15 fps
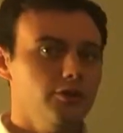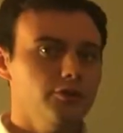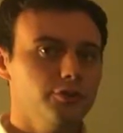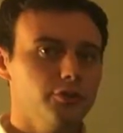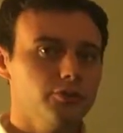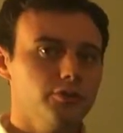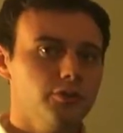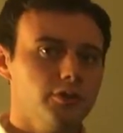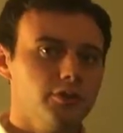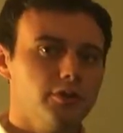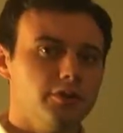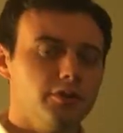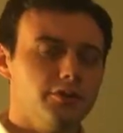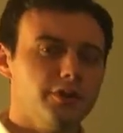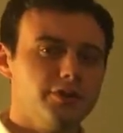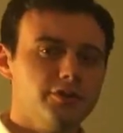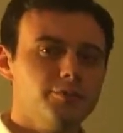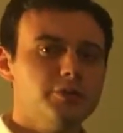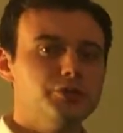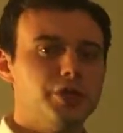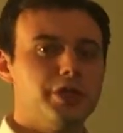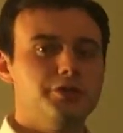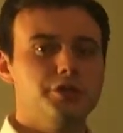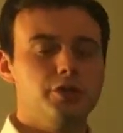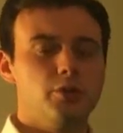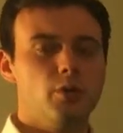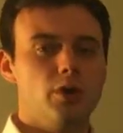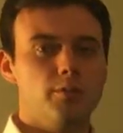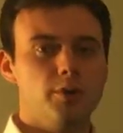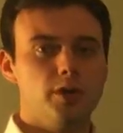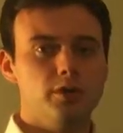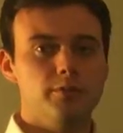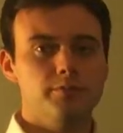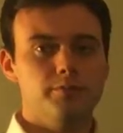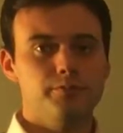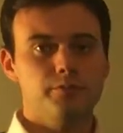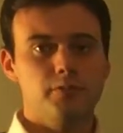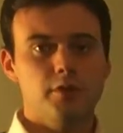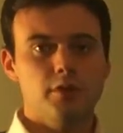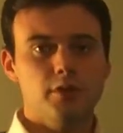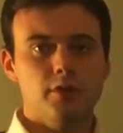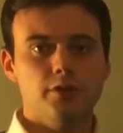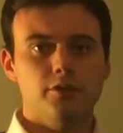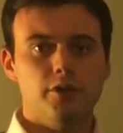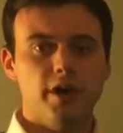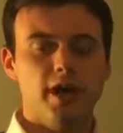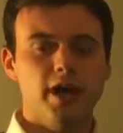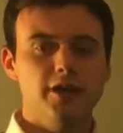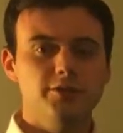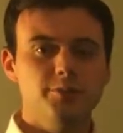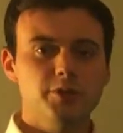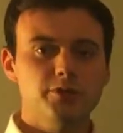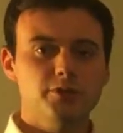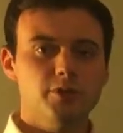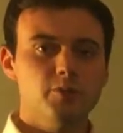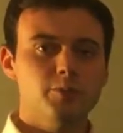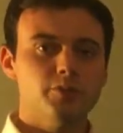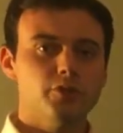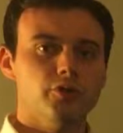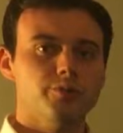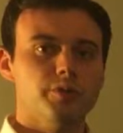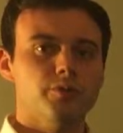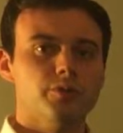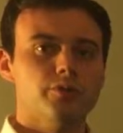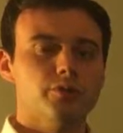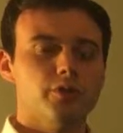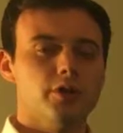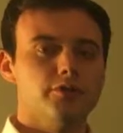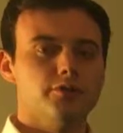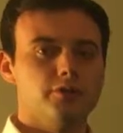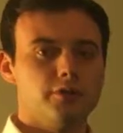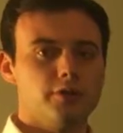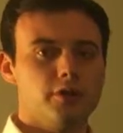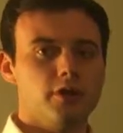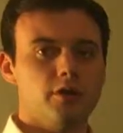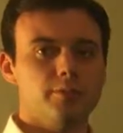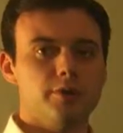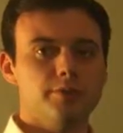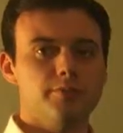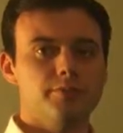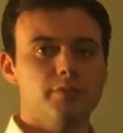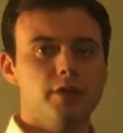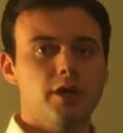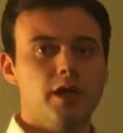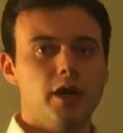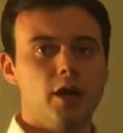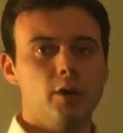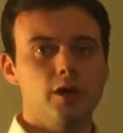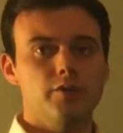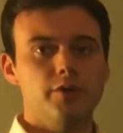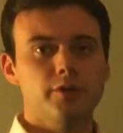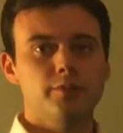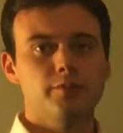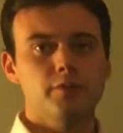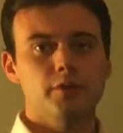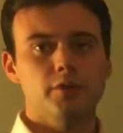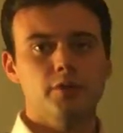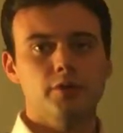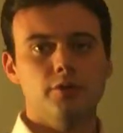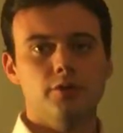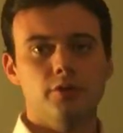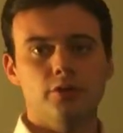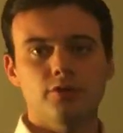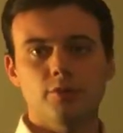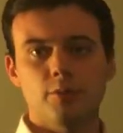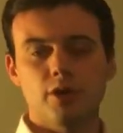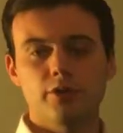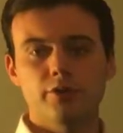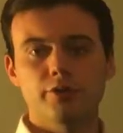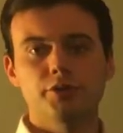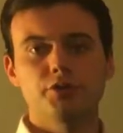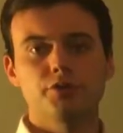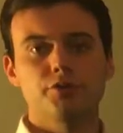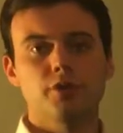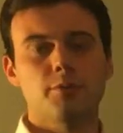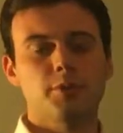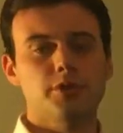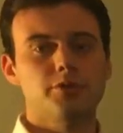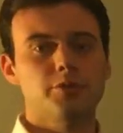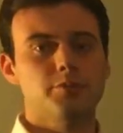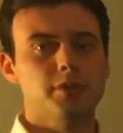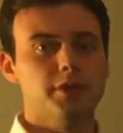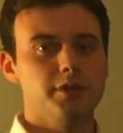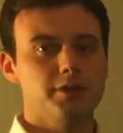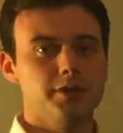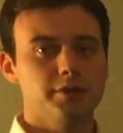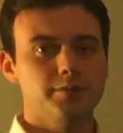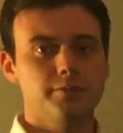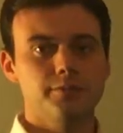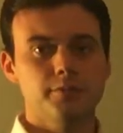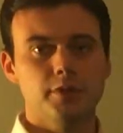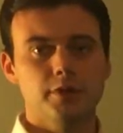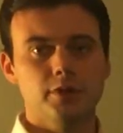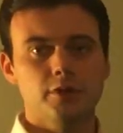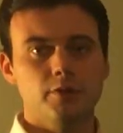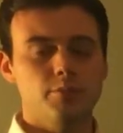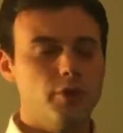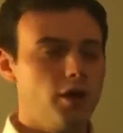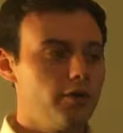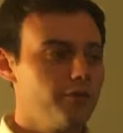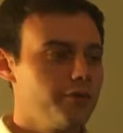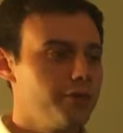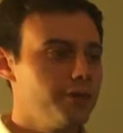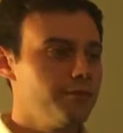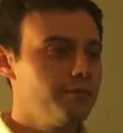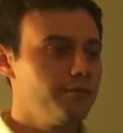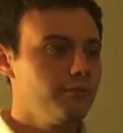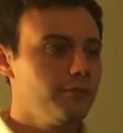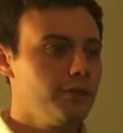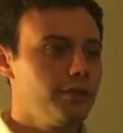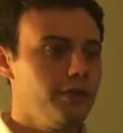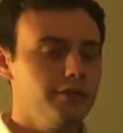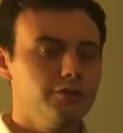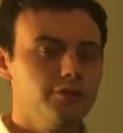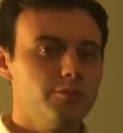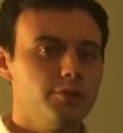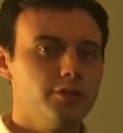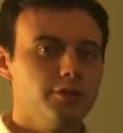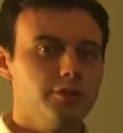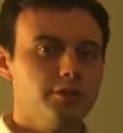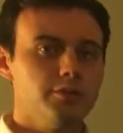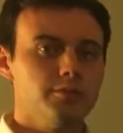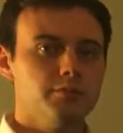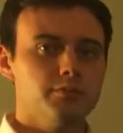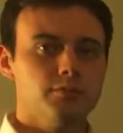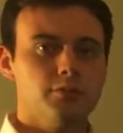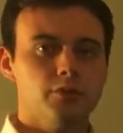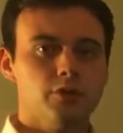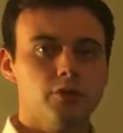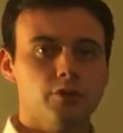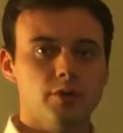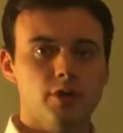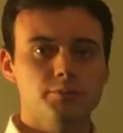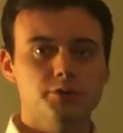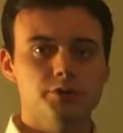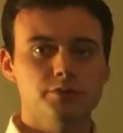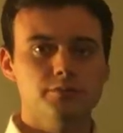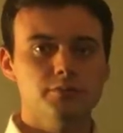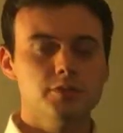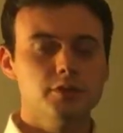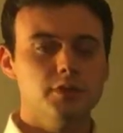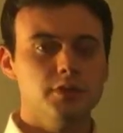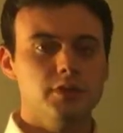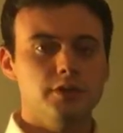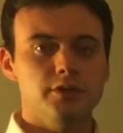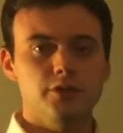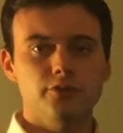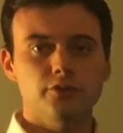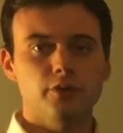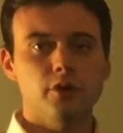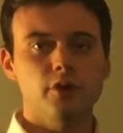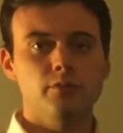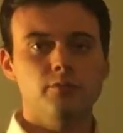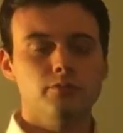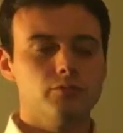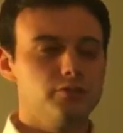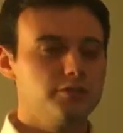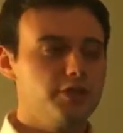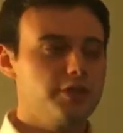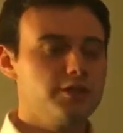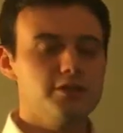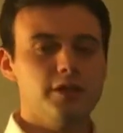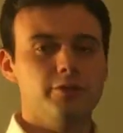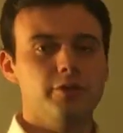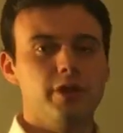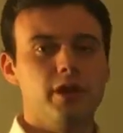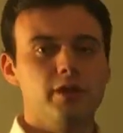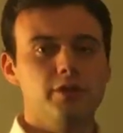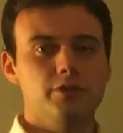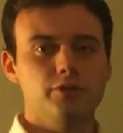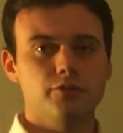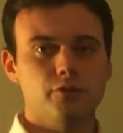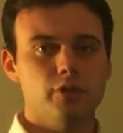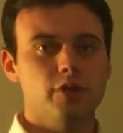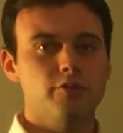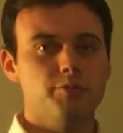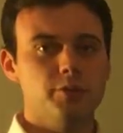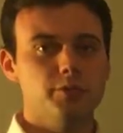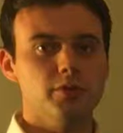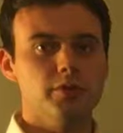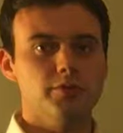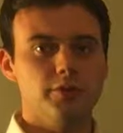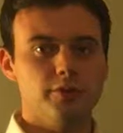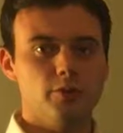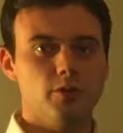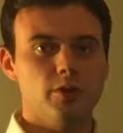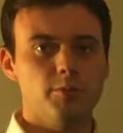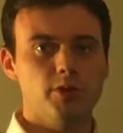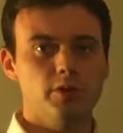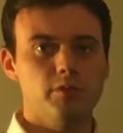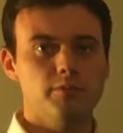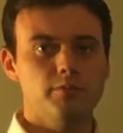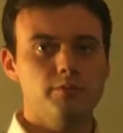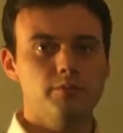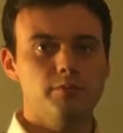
So things have been changing in Guatemala. There has been some improvement with regards to the economy. However, there are some other issues coming into play here. Poverty, instability, corruption, these are all day-to-day realities for a lot of people living in Guatemala.